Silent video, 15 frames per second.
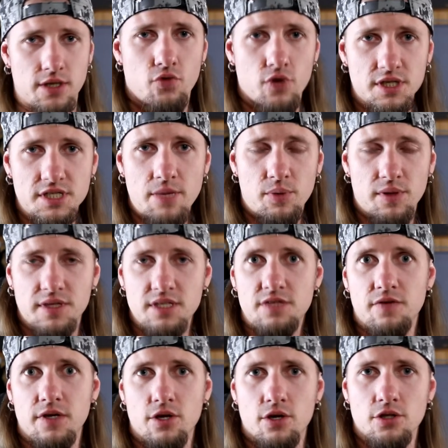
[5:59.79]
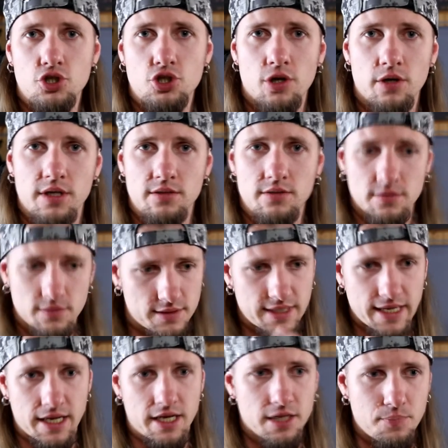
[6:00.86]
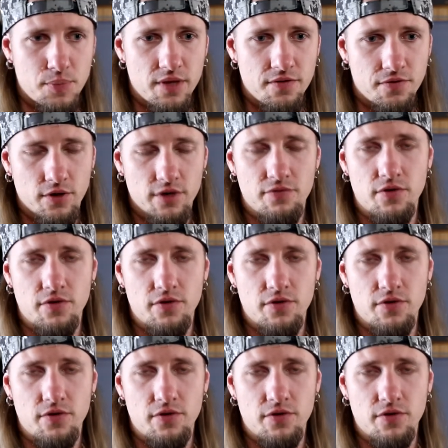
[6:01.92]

For example, this video is shot at 1080p 30